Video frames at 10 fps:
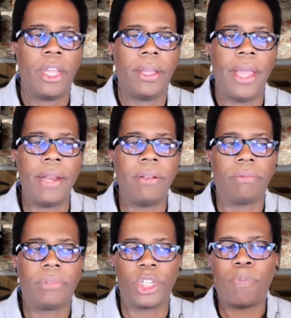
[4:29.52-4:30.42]
And
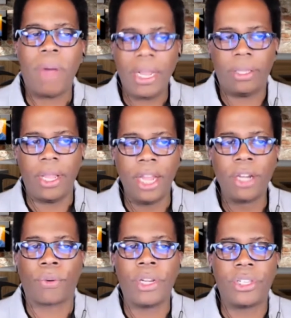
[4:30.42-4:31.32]
despite the
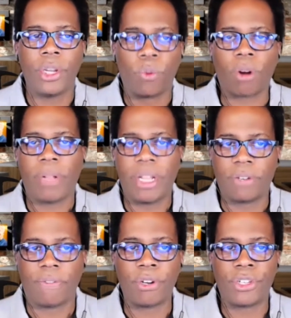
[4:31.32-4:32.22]
increase in workplace
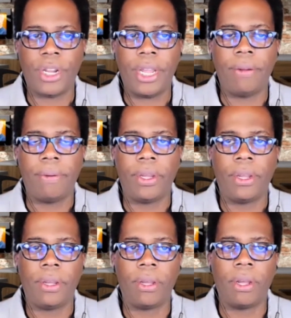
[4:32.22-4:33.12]
diversity,
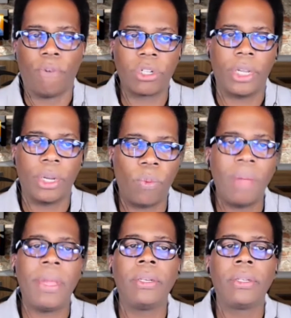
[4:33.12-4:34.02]
unfortunately,
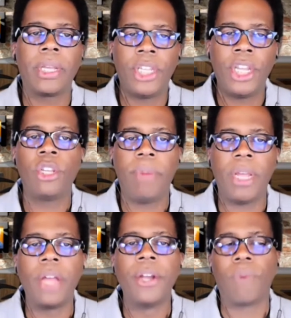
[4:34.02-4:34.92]
women continue to be
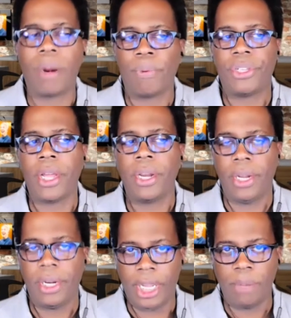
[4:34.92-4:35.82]
underrepresented in
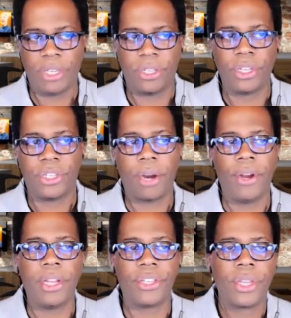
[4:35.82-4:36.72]
key business
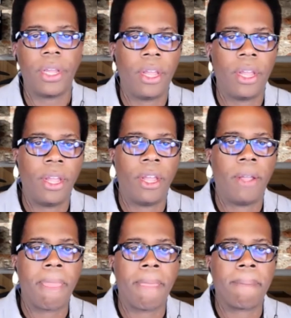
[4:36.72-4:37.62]
areas.
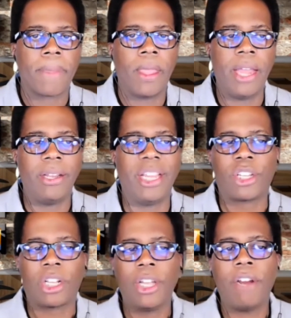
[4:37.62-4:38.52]
And it's
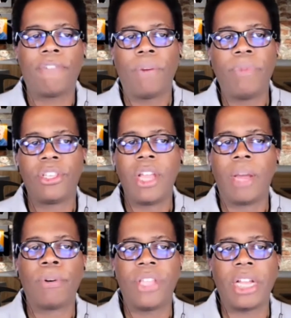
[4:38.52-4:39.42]
clear from these
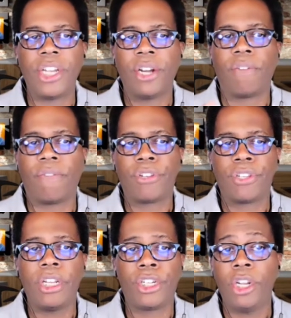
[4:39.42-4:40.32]
numbers that gender
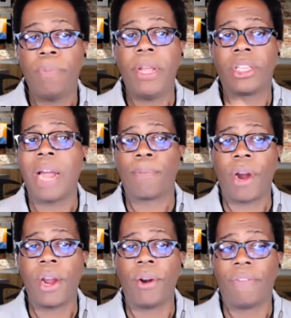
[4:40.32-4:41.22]
diversity should be a top
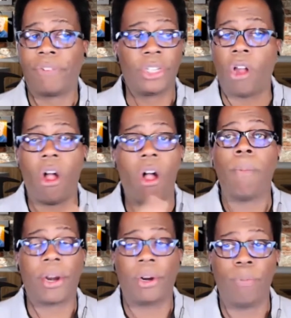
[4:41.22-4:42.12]
priority for just all
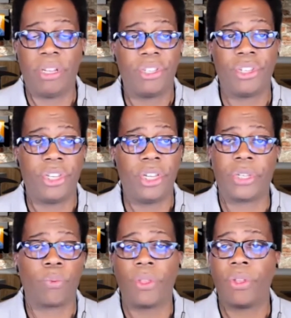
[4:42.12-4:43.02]
modern businesses,
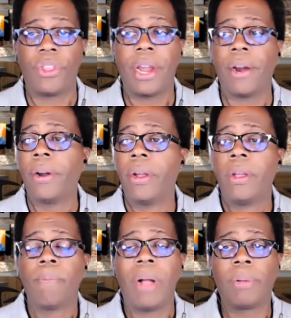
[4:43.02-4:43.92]
whether they're
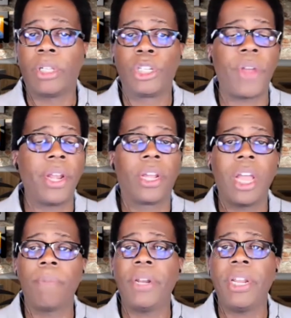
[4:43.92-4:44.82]
publicly traded
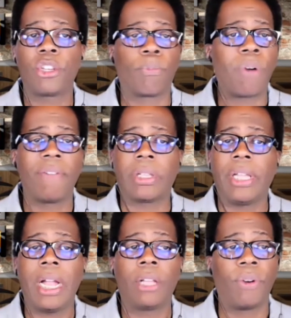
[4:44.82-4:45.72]
companies or privately
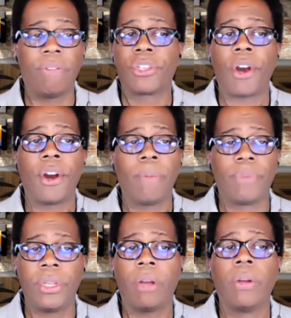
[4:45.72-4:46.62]
held or even
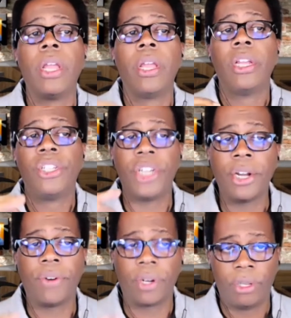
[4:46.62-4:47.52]
startups.
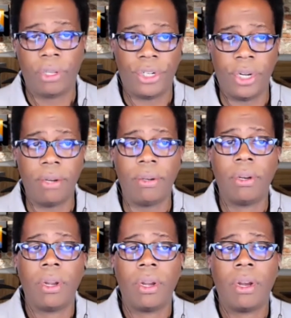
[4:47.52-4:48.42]
Gender inclusion
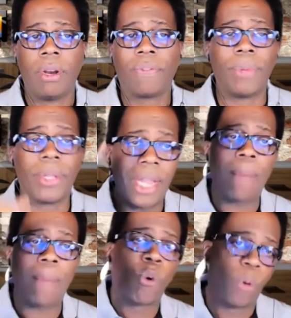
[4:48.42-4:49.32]
from the
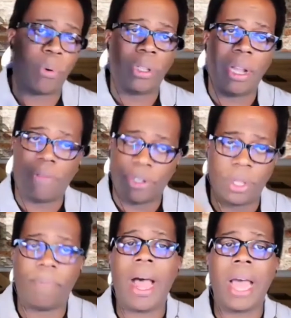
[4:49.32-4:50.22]
top corporate levels to
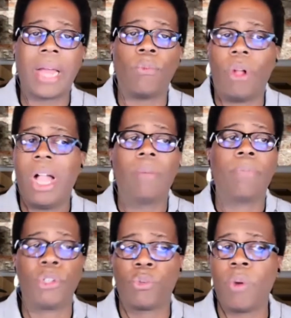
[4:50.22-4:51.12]
the bottom will help
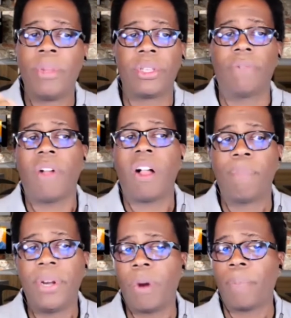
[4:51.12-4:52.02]
boost women's involvement
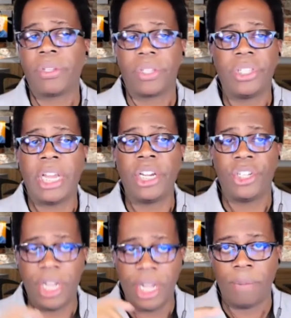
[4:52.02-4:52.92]
and representation
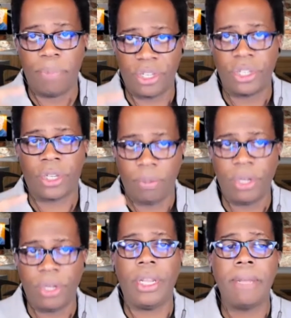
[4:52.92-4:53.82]
in the business
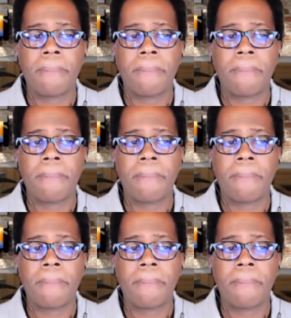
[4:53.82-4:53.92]
community,